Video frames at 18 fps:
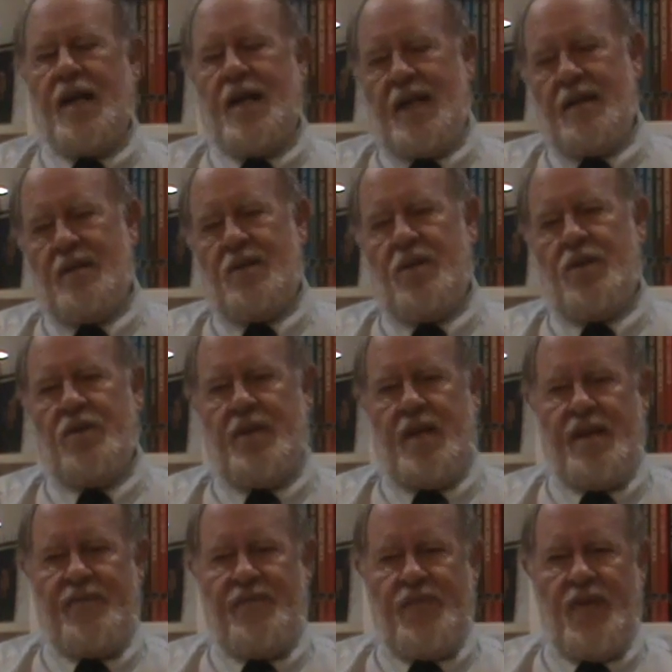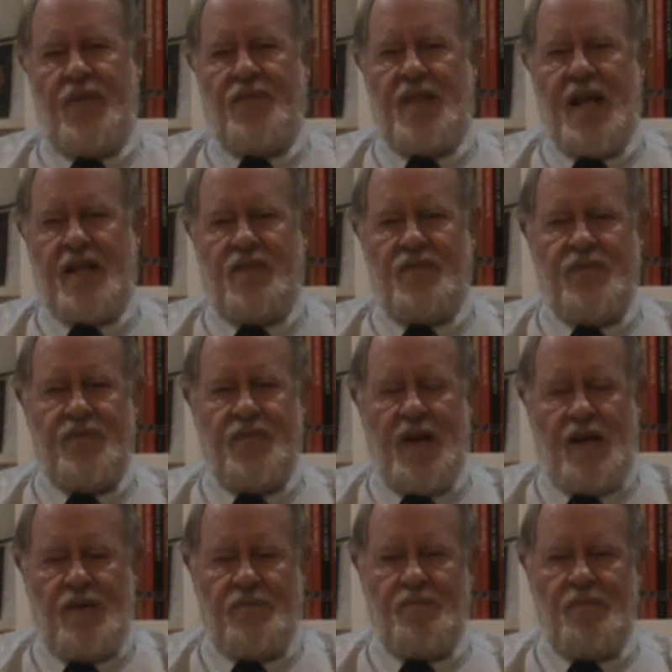I don't know if that's
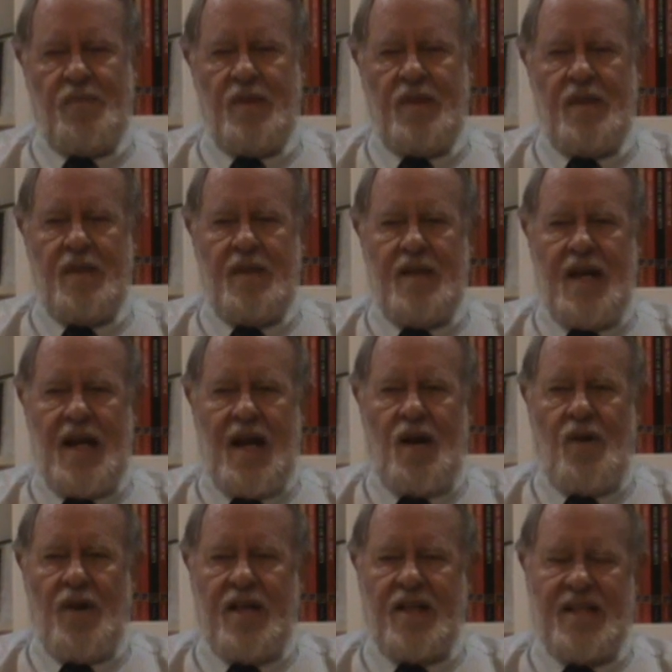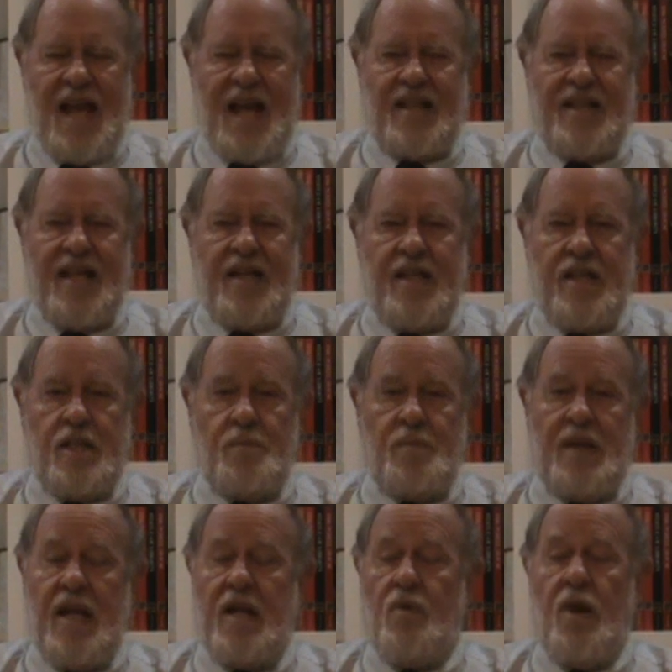how exact that is.
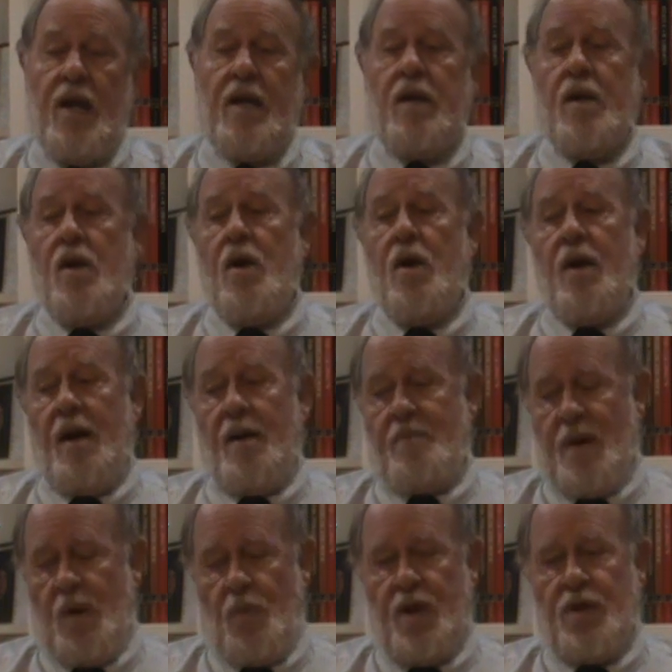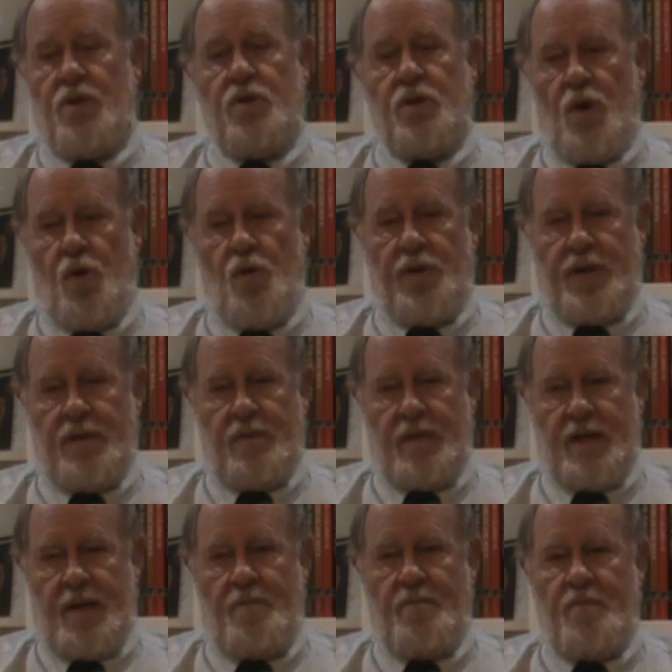But anyway, but we do know
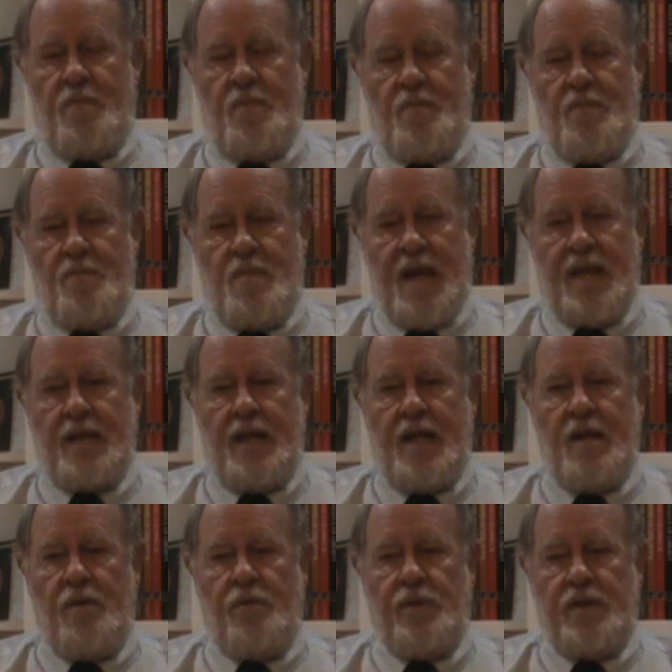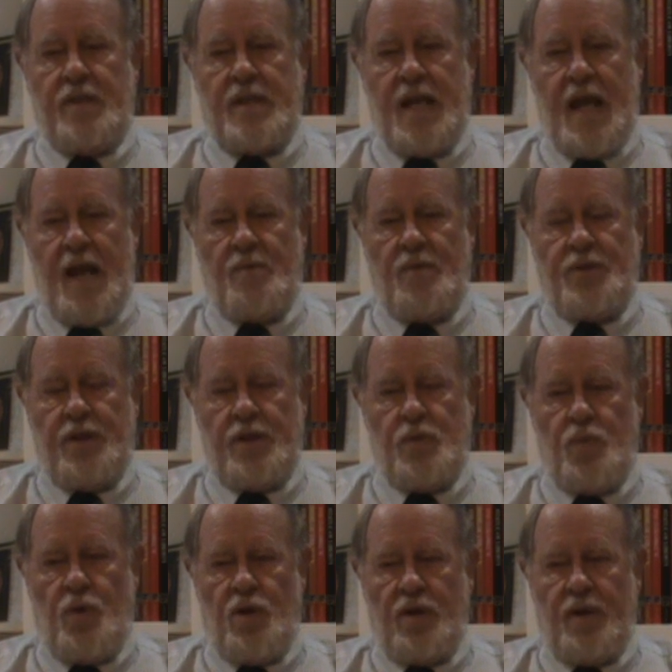that mainly it was
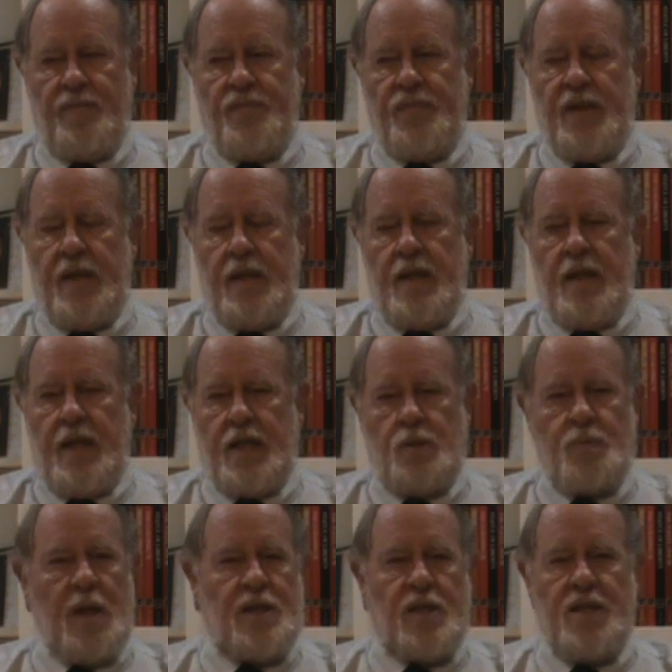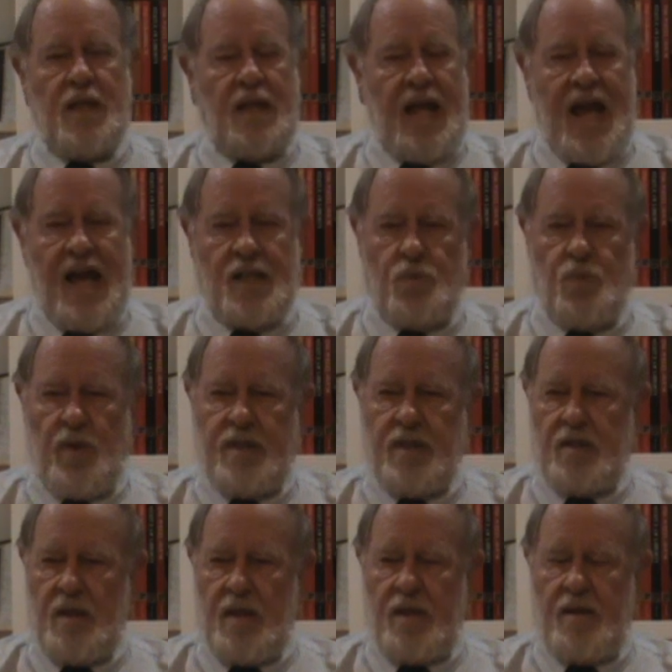Hamilton's work, especially the last ones.